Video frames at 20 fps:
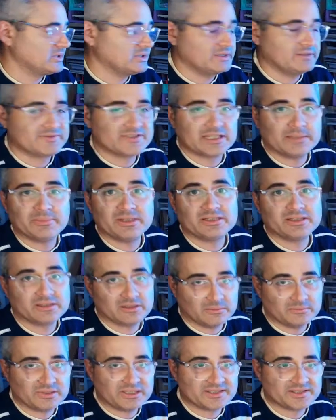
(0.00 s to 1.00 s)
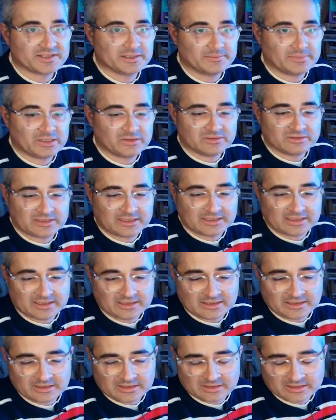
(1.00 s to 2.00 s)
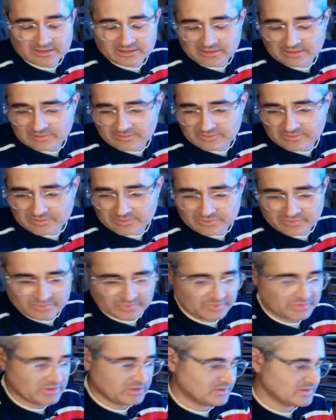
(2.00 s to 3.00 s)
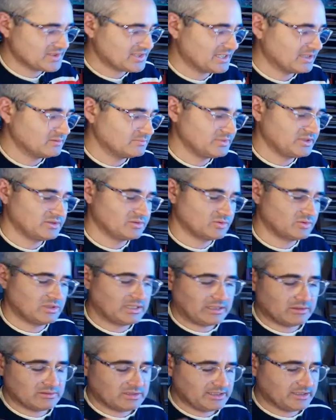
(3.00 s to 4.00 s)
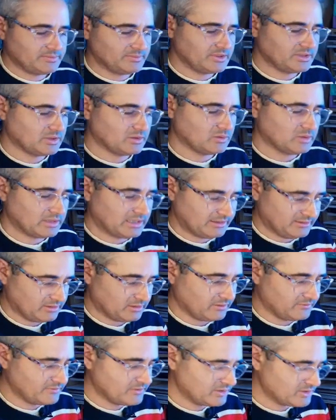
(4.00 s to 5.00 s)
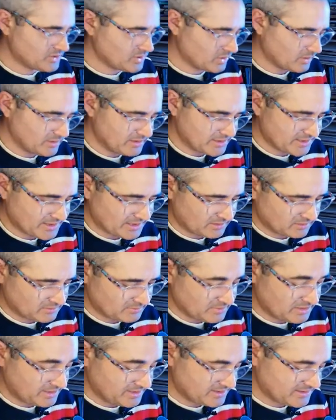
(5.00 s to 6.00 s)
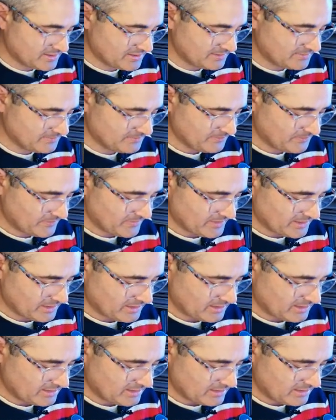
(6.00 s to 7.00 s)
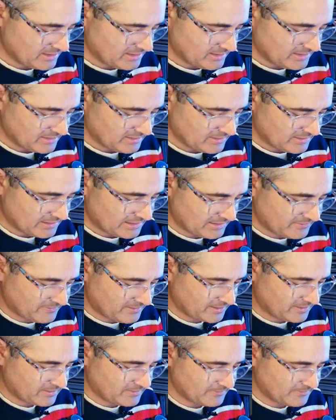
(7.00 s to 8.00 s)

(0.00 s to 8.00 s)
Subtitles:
If somebody complains about the, sound being too loud, let me know. Of the drawing sound, please. And thank you.